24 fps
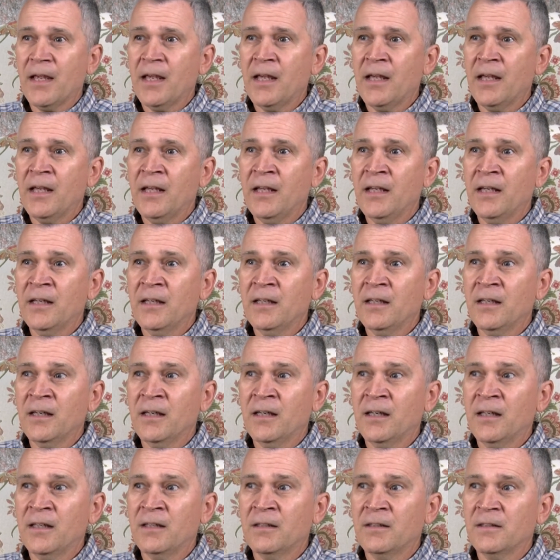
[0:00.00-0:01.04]
And
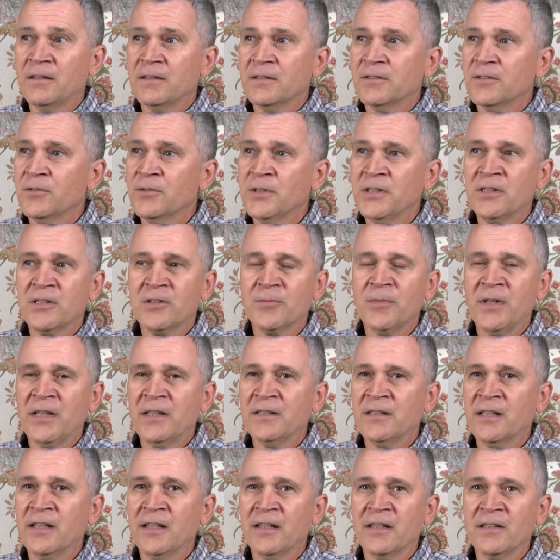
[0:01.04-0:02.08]
uh, we just
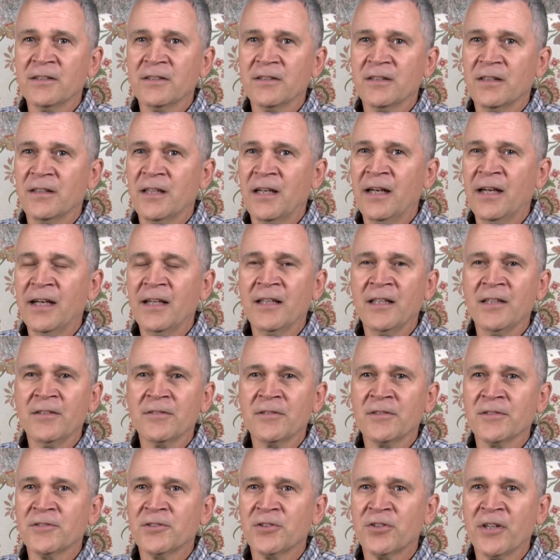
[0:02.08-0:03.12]
maintain a high level
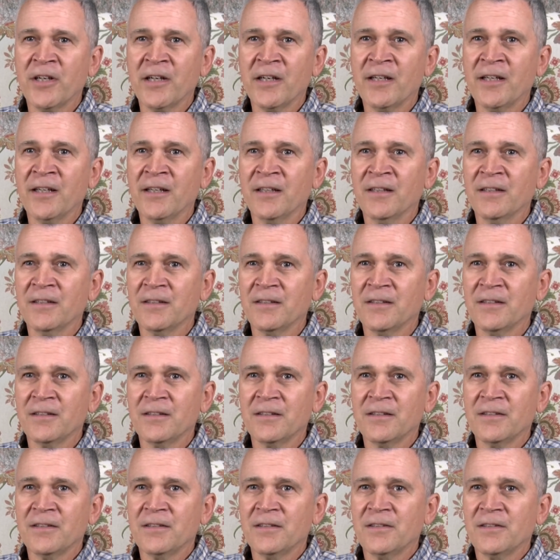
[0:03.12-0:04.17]
of training.
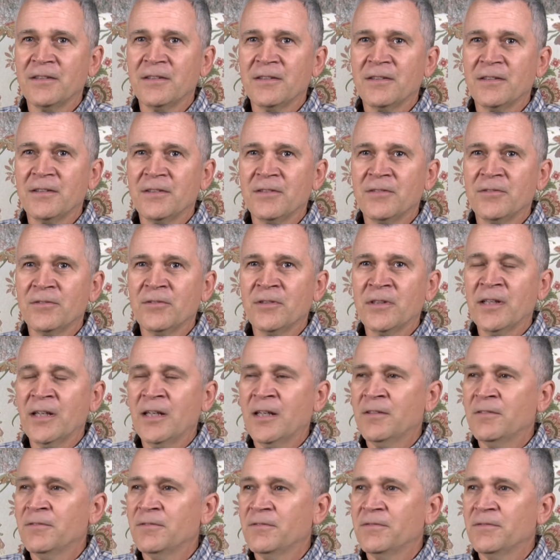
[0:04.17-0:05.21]
We
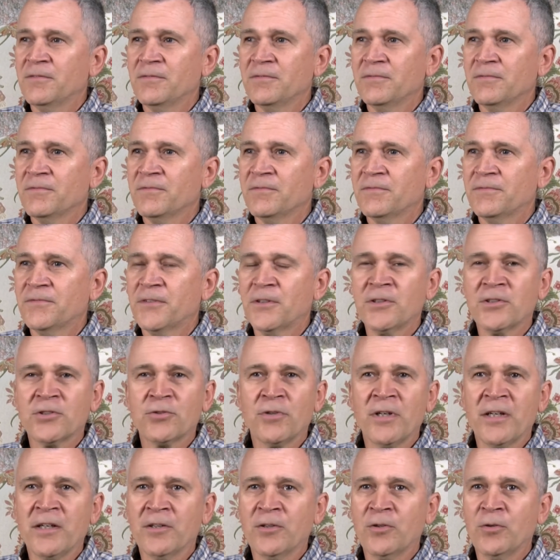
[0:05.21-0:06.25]
have first
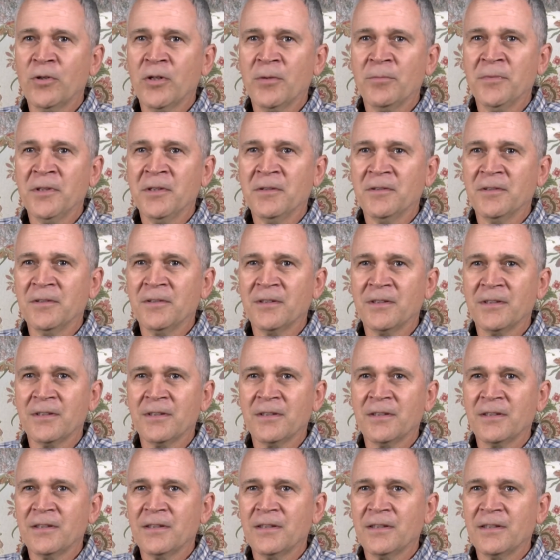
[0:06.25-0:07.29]
rate equipment.
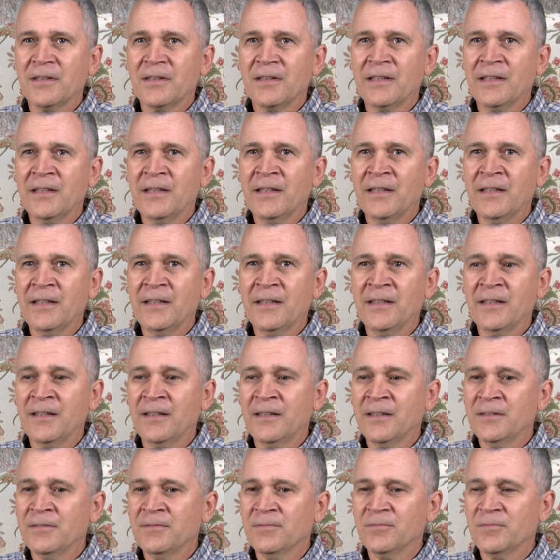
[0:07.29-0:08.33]
And
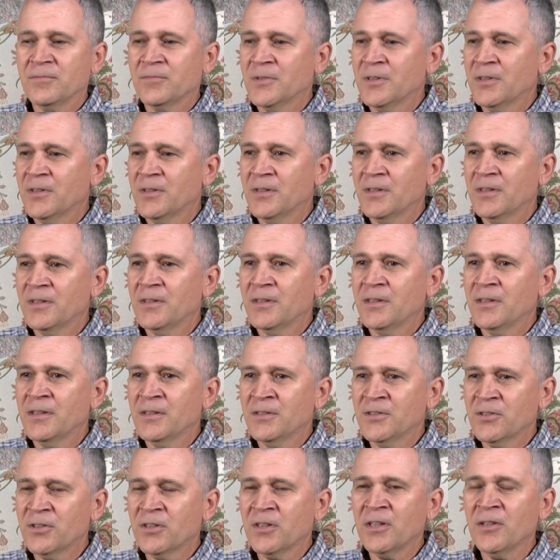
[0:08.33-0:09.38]
uh,
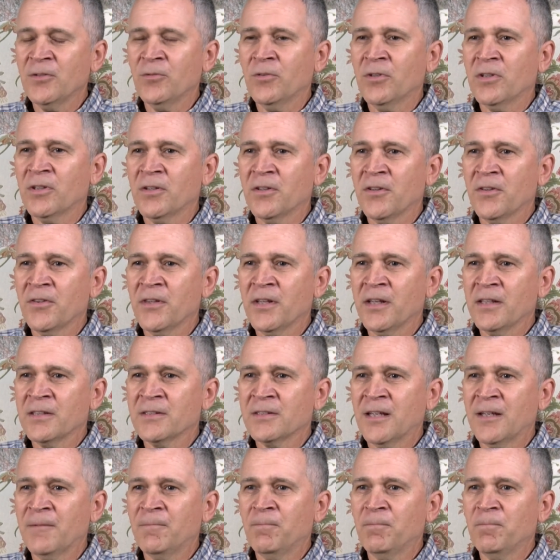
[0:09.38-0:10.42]
it's certainly one of the things
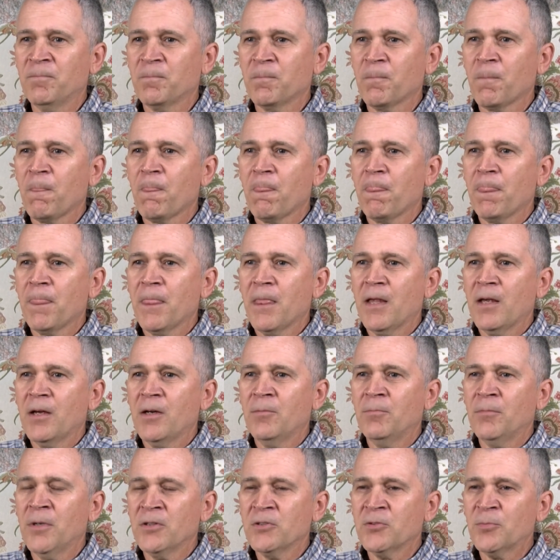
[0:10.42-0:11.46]
I'm
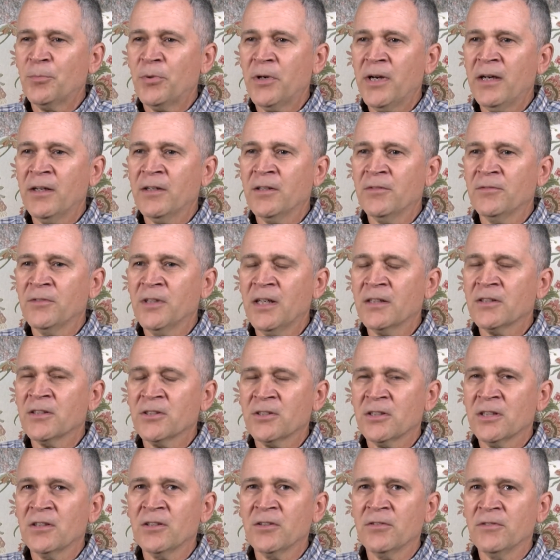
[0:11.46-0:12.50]
most proud of, not
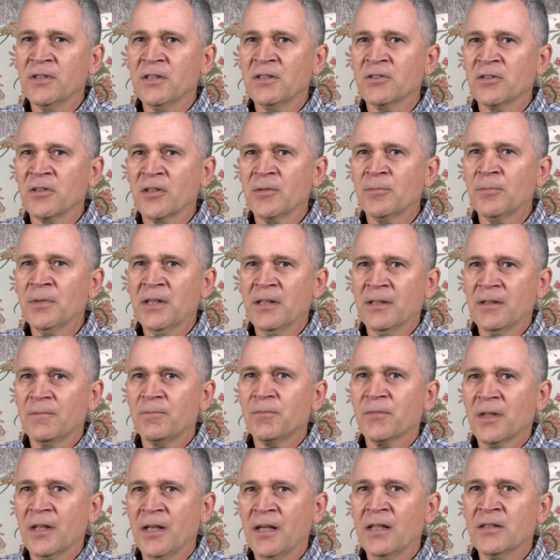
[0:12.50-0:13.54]
just individually, but
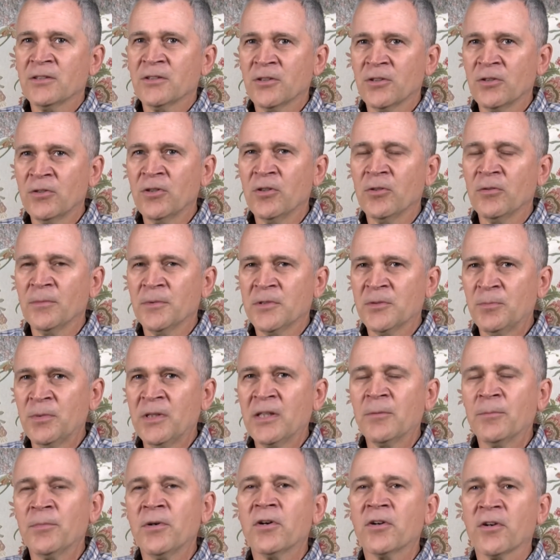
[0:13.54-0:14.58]
as a group, is
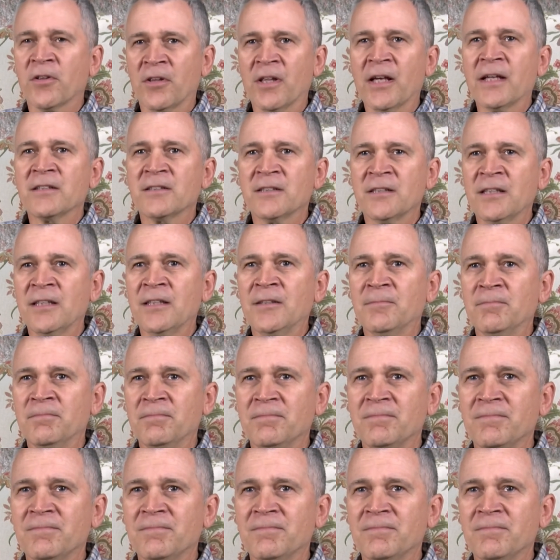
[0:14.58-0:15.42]
being part of that team